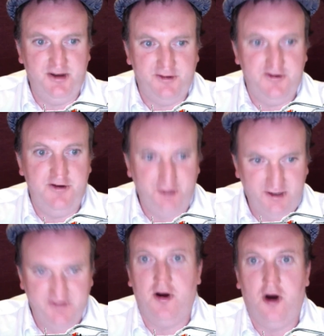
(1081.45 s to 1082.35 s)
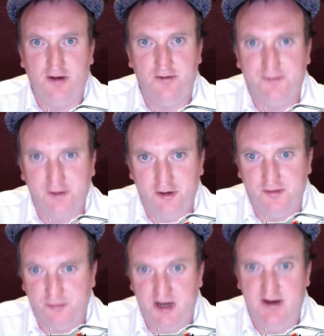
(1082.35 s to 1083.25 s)
shoe-in title for
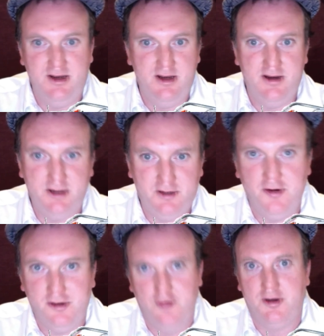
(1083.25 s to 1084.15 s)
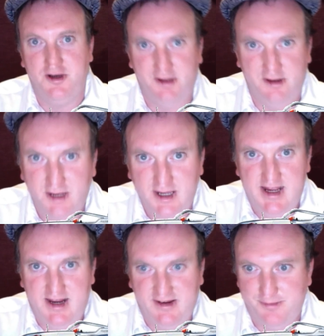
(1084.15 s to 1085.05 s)
Luke Browning. You know, you got to look at the
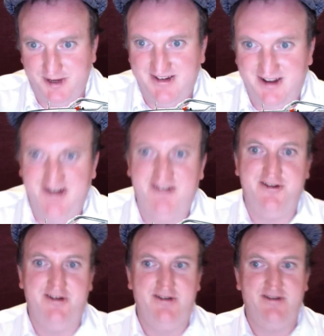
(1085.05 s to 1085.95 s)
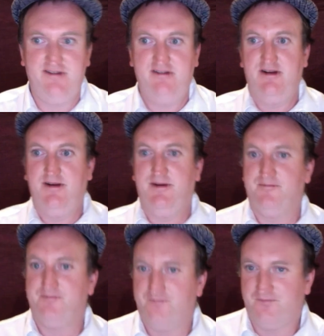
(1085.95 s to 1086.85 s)
expectations.
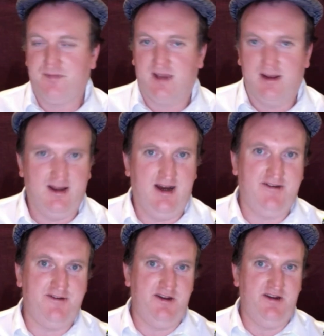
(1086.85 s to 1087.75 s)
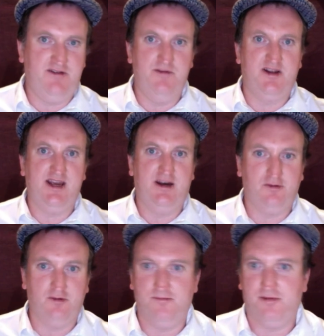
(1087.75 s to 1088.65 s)
Last year's Macau
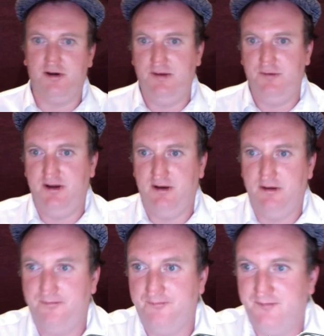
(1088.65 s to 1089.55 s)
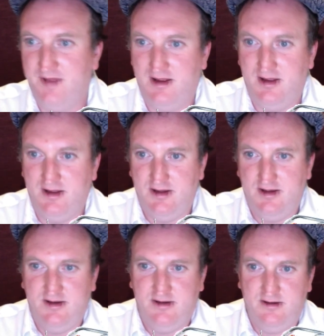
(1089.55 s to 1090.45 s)
Grand Prix winner.
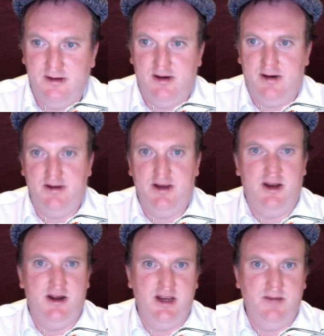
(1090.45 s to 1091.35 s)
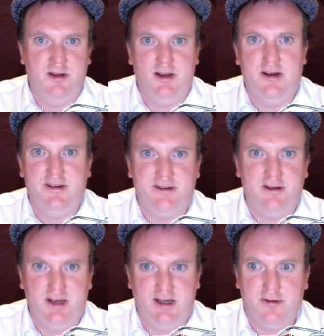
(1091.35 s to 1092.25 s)
Imola,
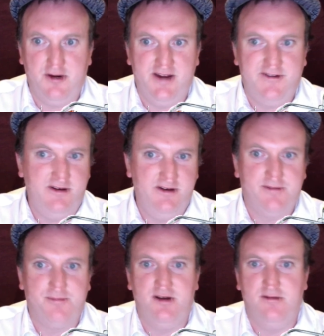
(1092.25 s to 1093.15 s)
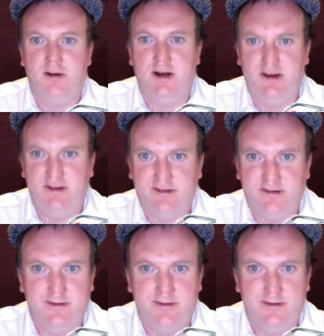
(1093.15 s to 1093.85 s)
silly crash in the sprint race.